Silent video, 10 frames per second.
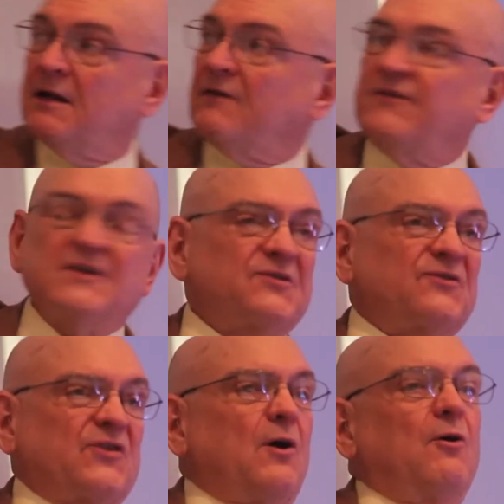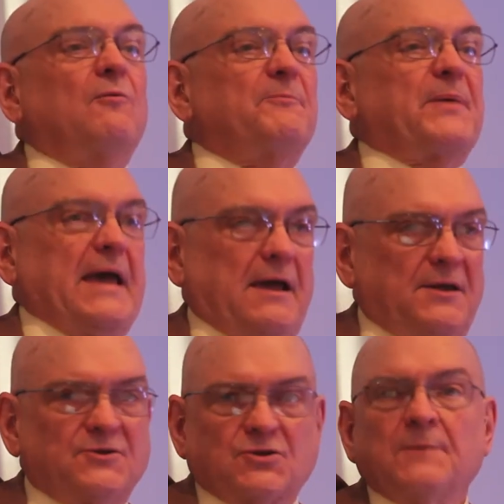This is the
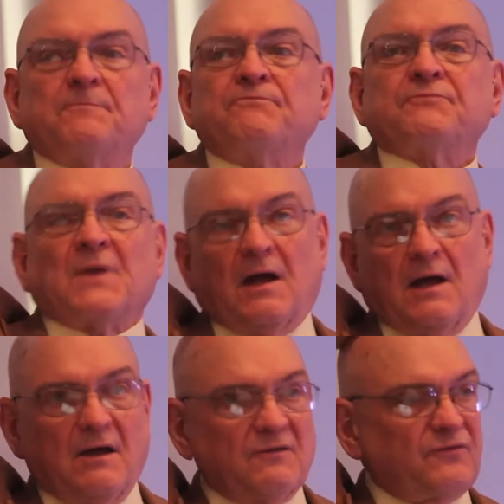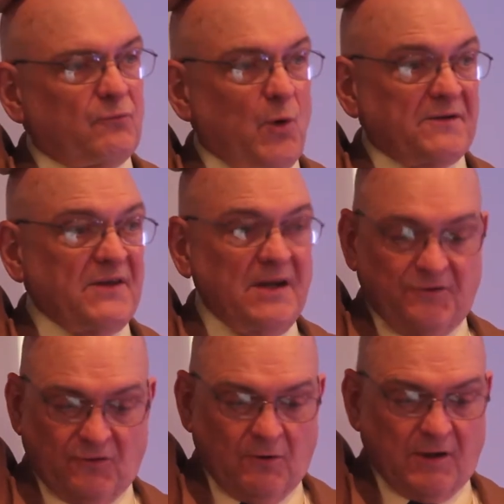homepage of one of
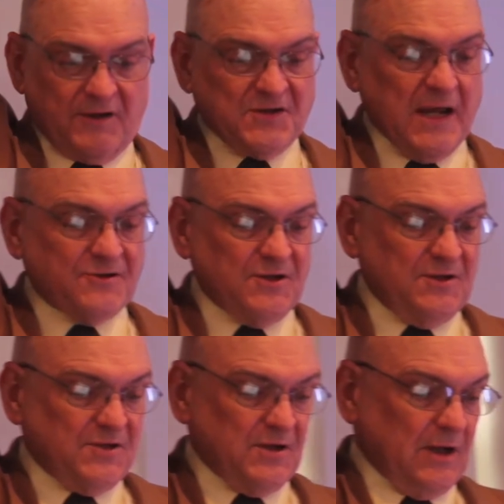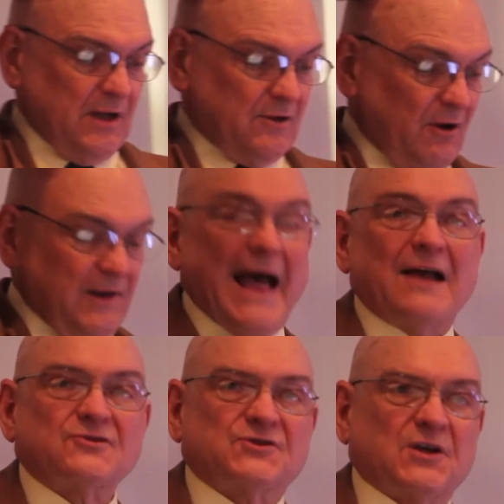these organizations uh, called
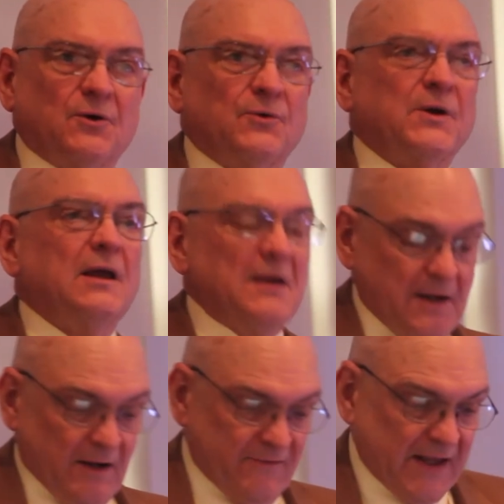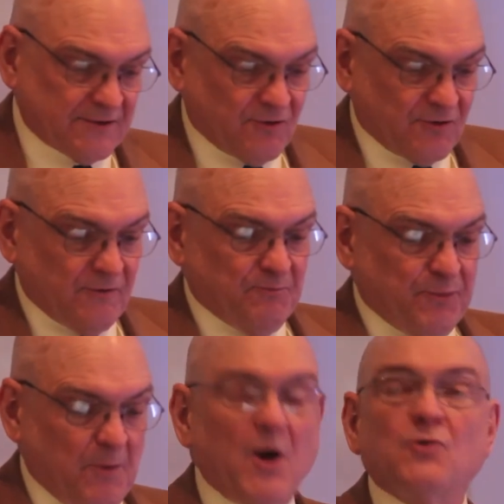Lash Zone that
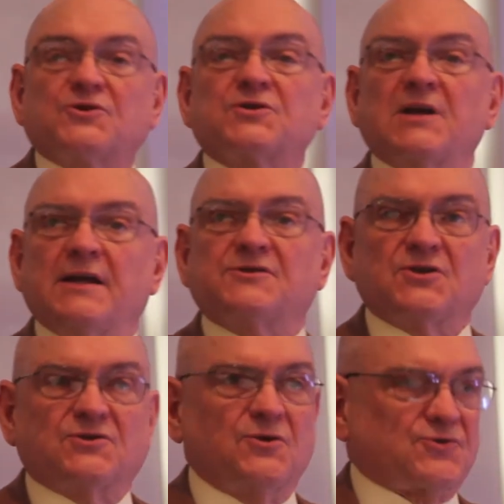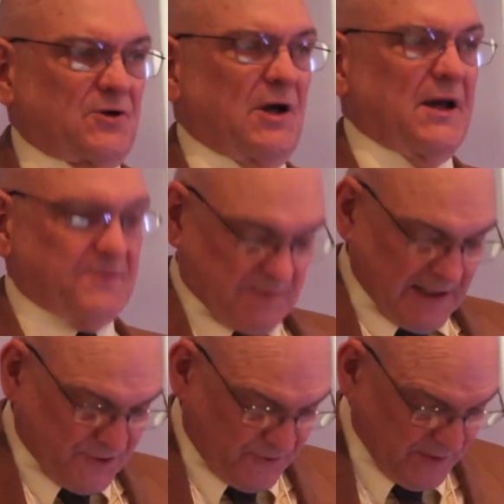promotes institutionalized
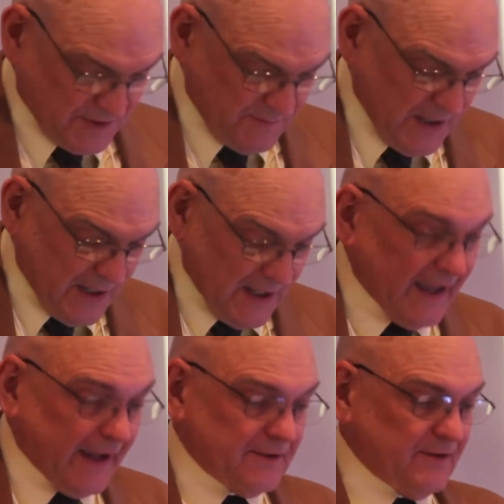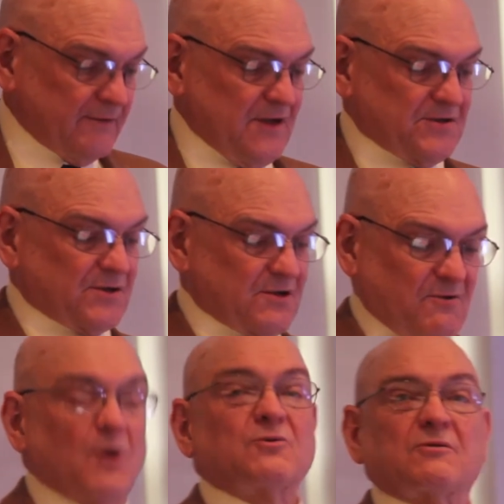plagiarism. And this is a
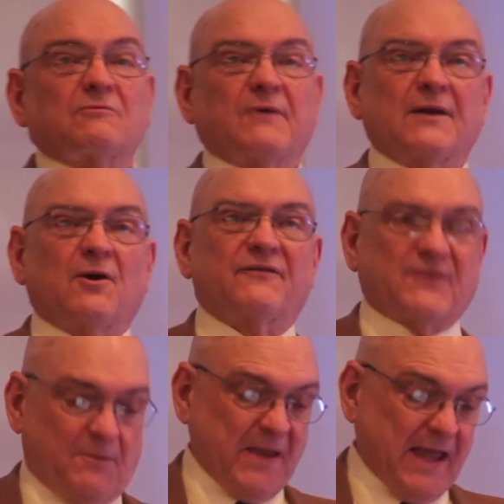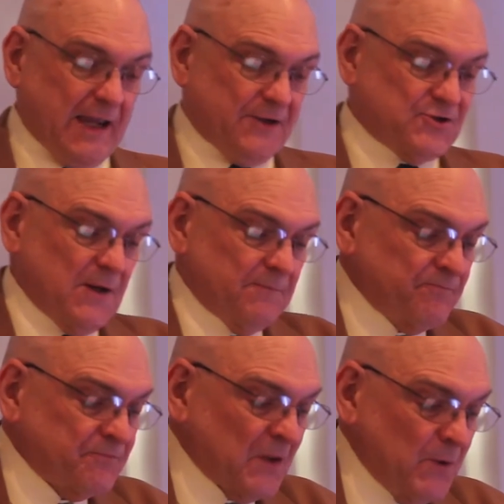quote right off their page.
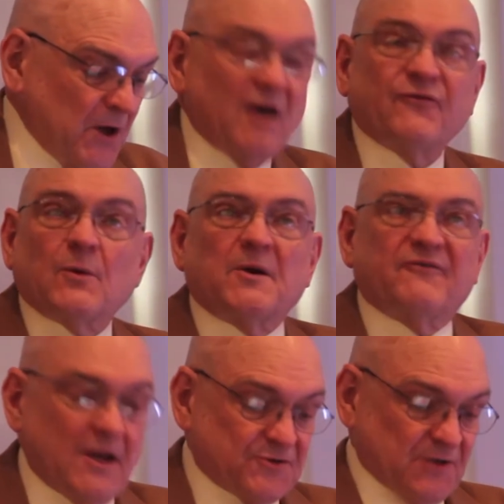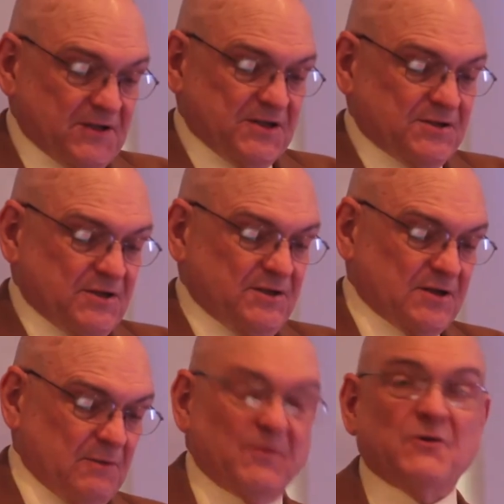We offer professional
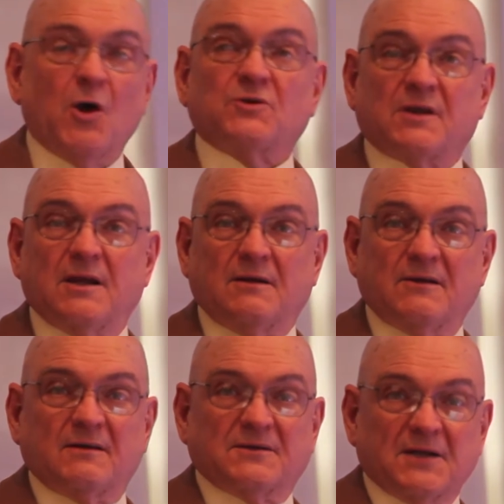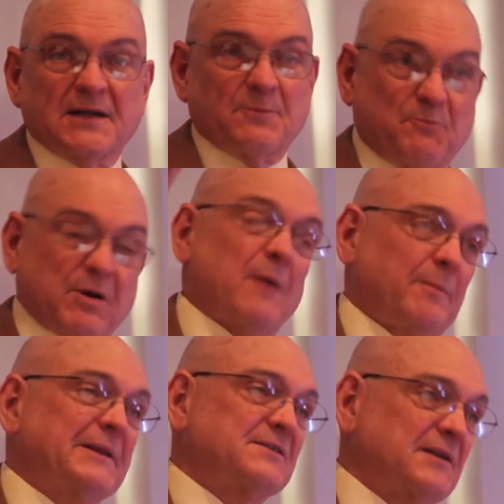assistance, note the, the delib
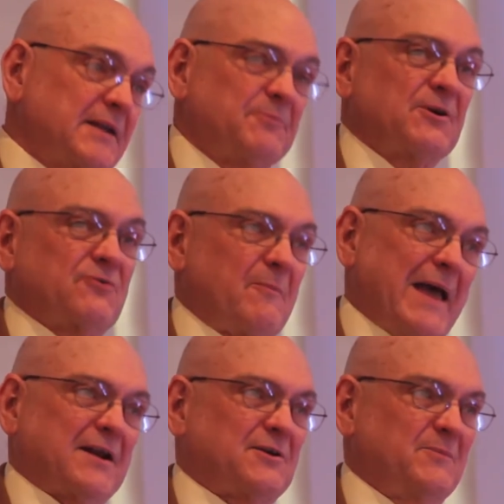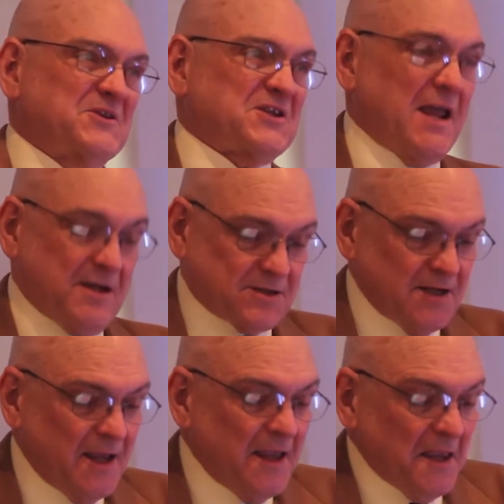probably deliberate grammatical mistakes.
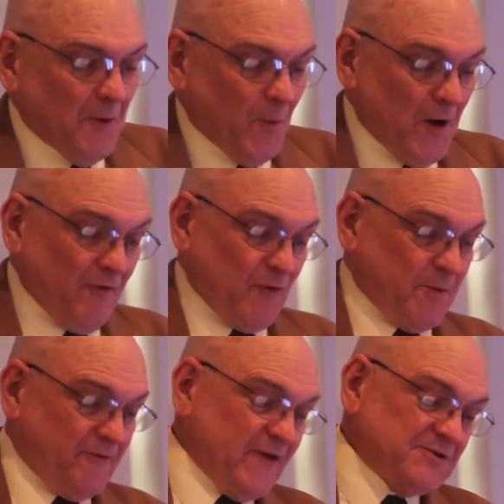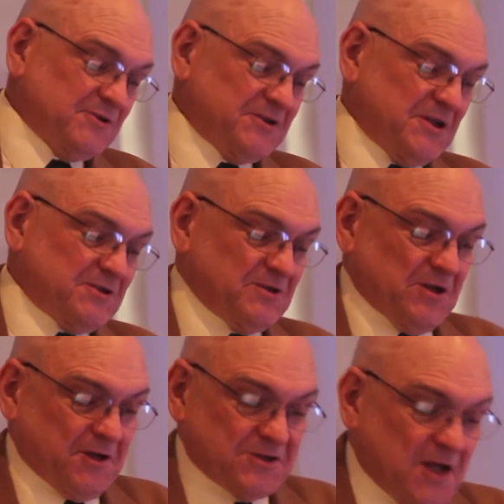We offer professional assistance
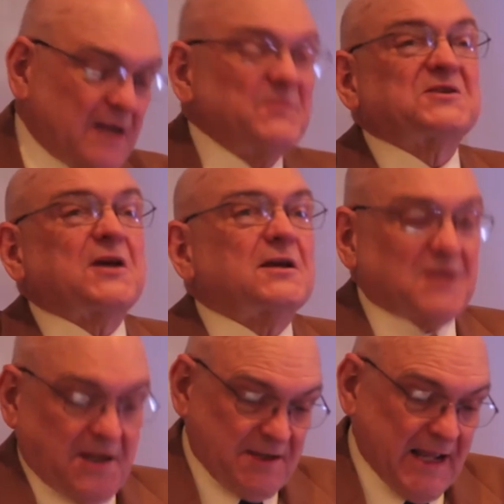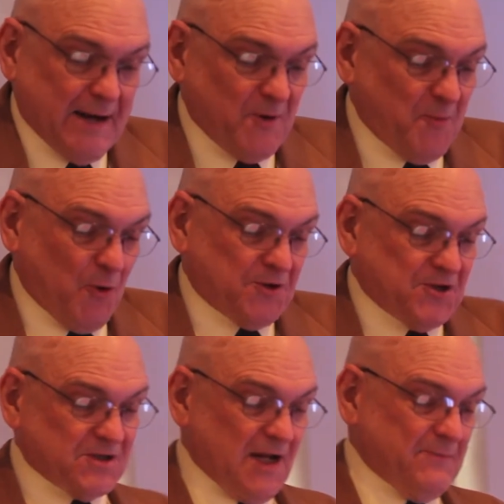on assignments, essays, lab reports,
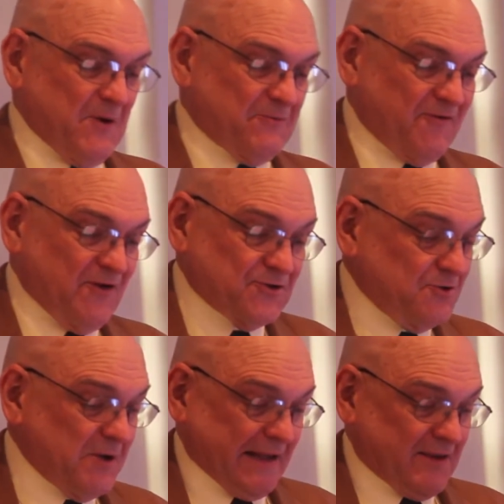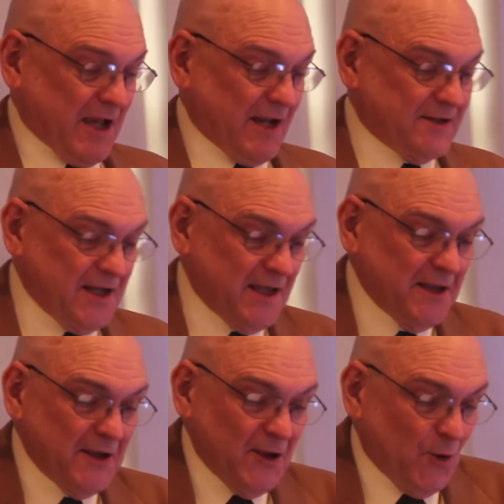assignment revision. You get the idea.
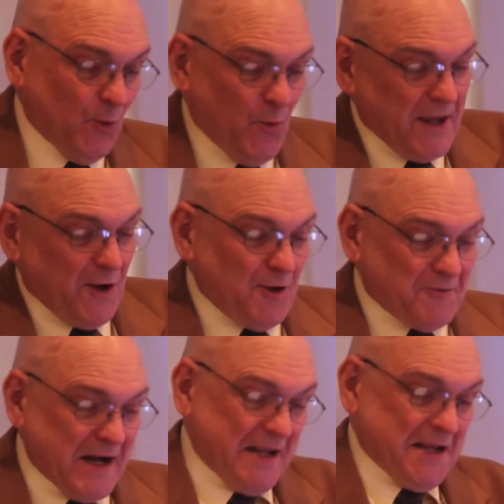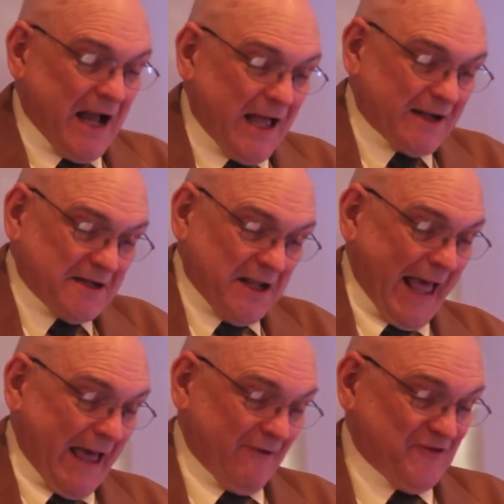We already got
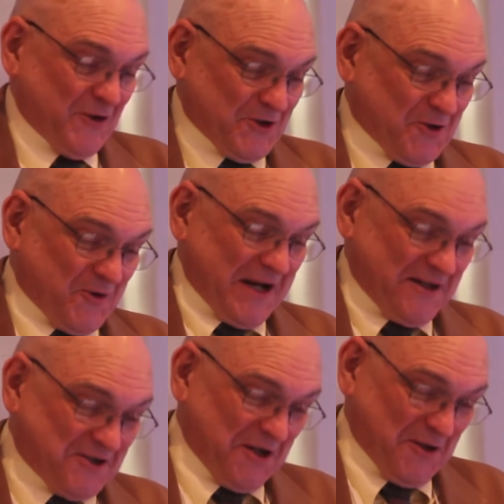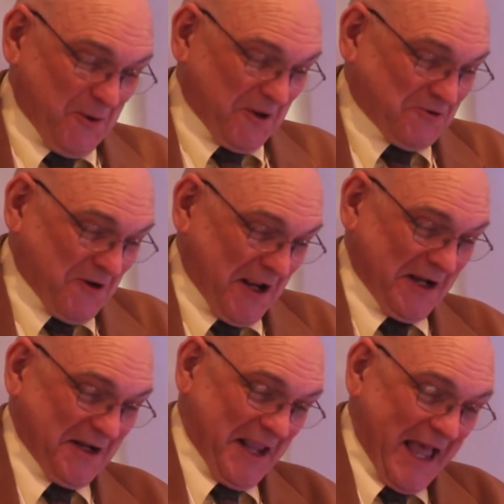have the degrees you are
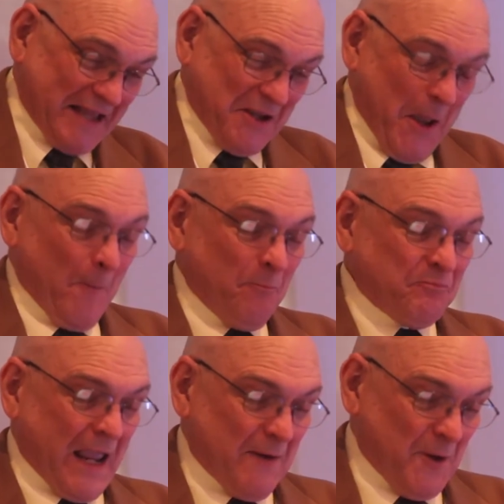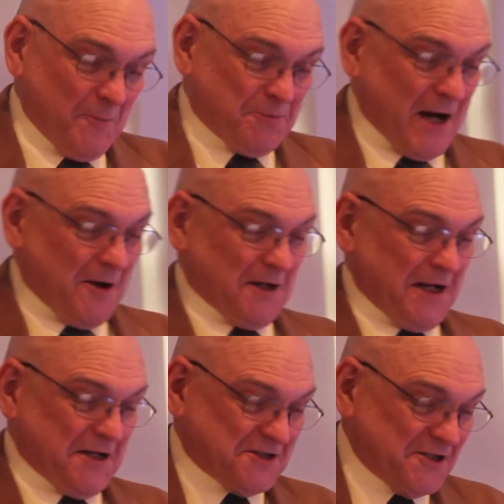trying to get, and we'll
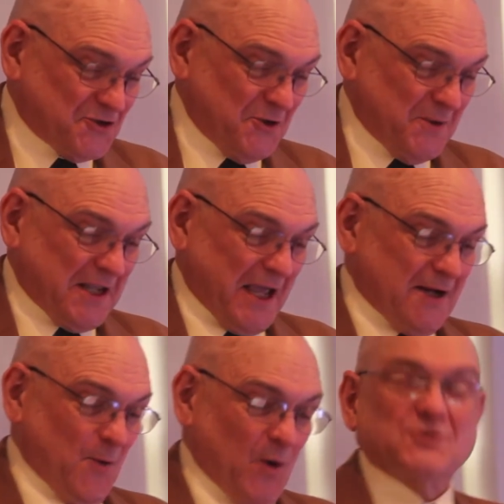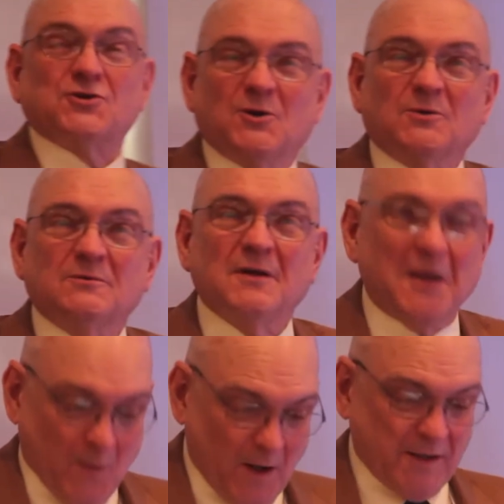proudly assist you in getting one too,
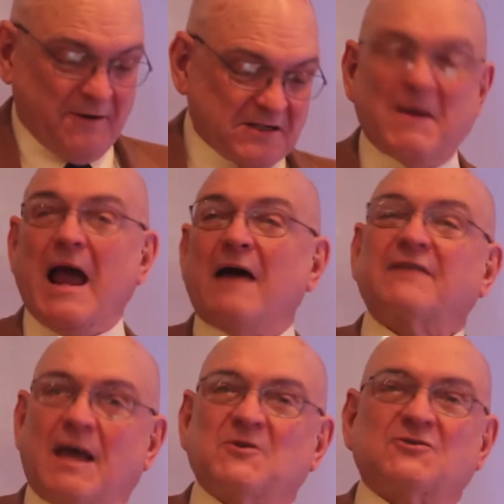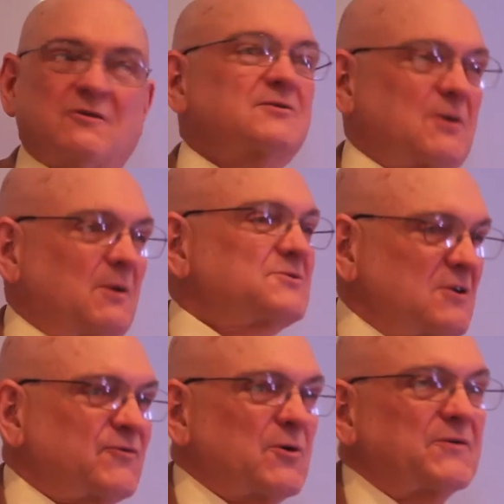whether it's math, chemistry, so on and
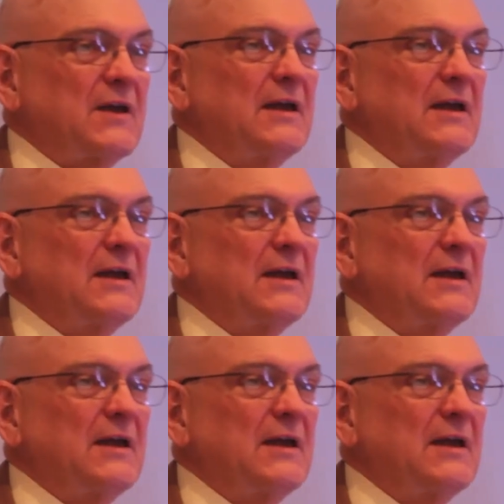so forth.